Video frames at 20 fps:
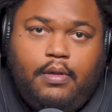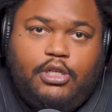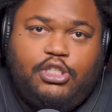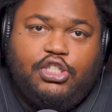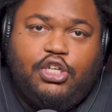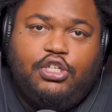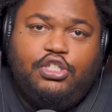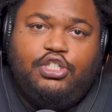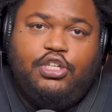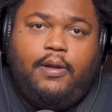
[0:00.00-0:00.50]

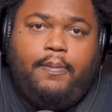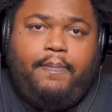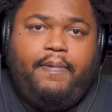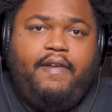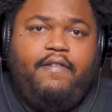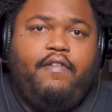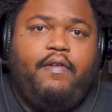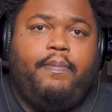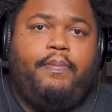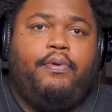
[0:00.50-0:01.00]
Showed you the
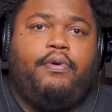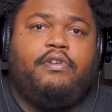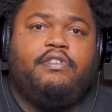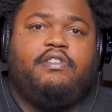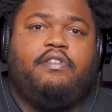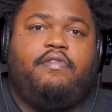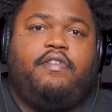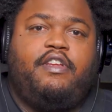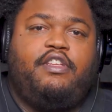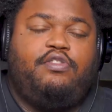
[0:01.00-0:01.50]
pivot
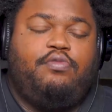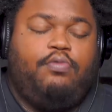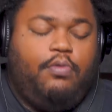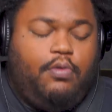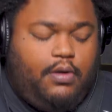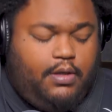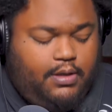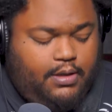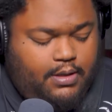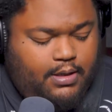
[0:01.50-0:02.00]
points of each
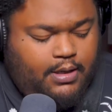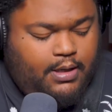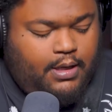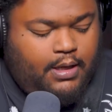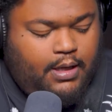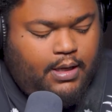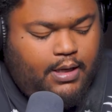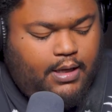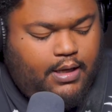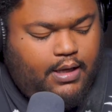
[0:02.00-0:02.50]
one.
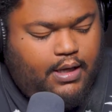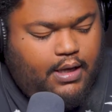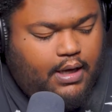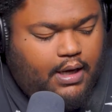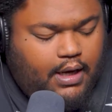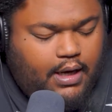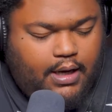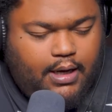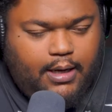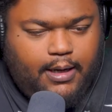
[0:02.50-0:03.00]

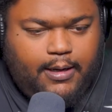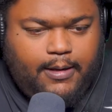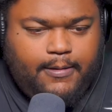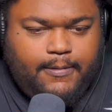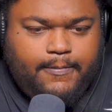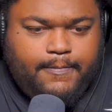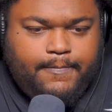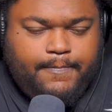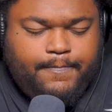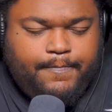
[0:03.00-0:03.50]

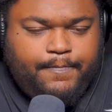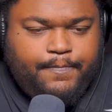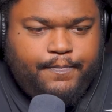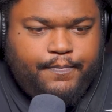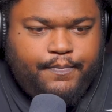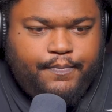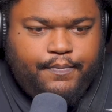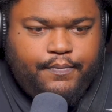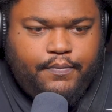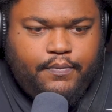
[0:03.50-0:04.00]
And
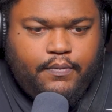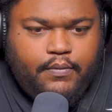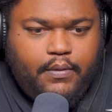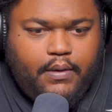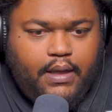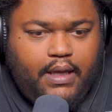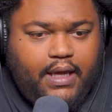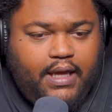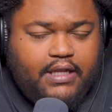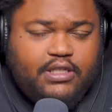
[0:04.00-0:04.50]

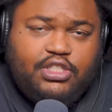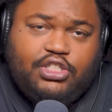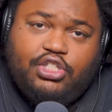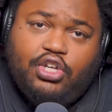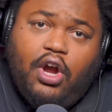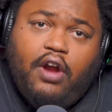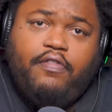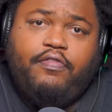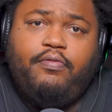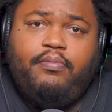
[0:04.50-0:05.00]

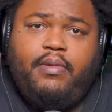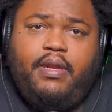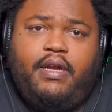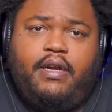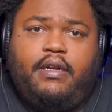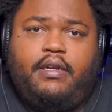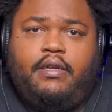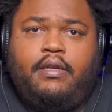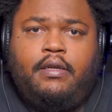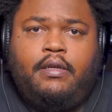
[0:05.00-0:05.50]
start from
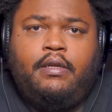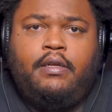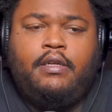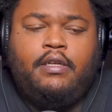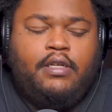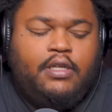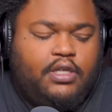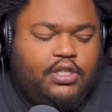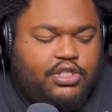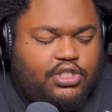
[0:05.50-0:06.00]
there.
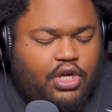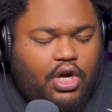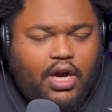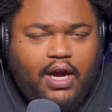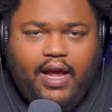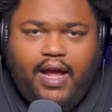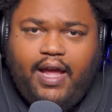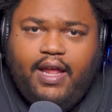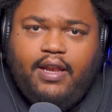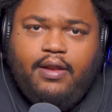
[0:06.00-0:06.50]

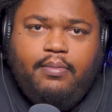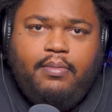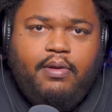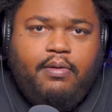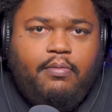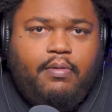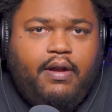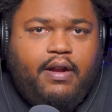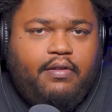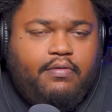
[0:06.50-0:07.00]
Start adding them
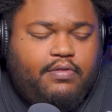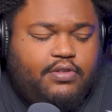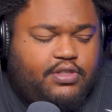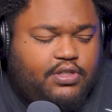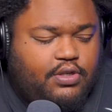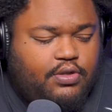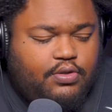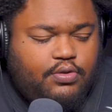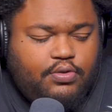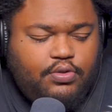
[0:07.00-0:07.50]
in whatever
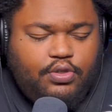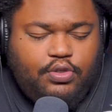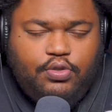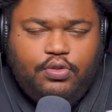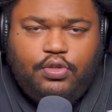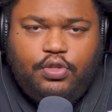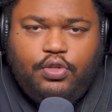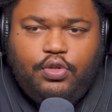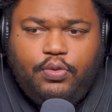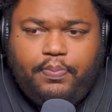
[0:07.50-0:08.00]
song
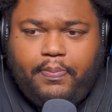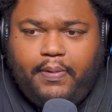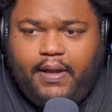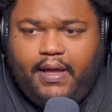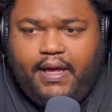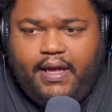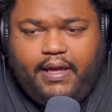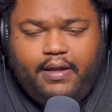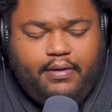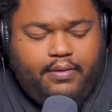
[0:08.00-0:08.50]
you
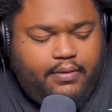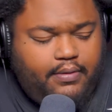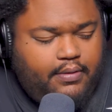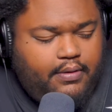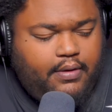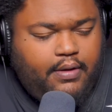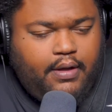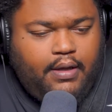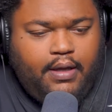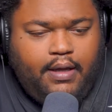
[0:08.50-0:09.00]
playing.
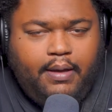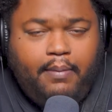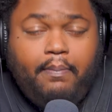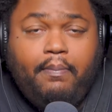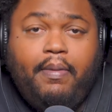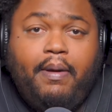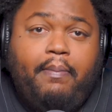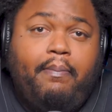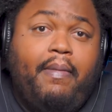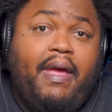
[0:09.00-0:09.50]

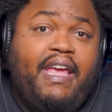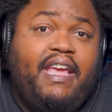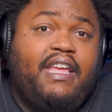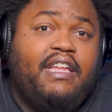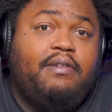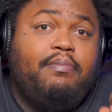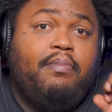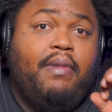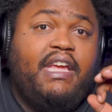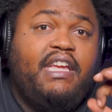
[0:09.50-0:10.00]
But make
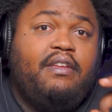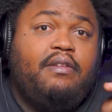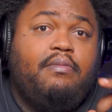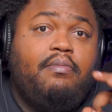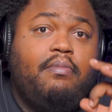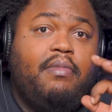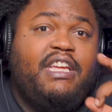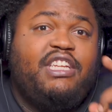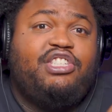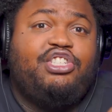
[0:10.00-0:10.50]

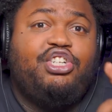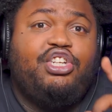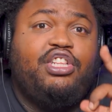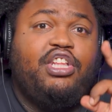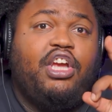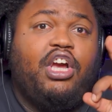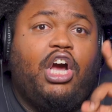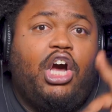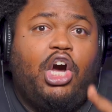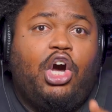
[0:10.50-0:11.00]
sure
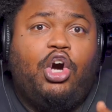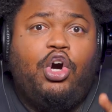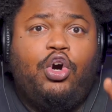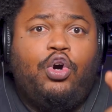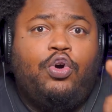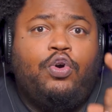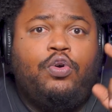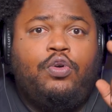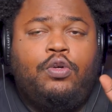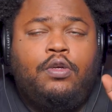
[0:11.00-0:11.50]
they're
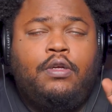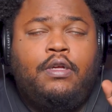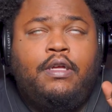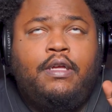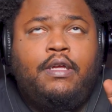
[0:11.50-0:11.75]
all.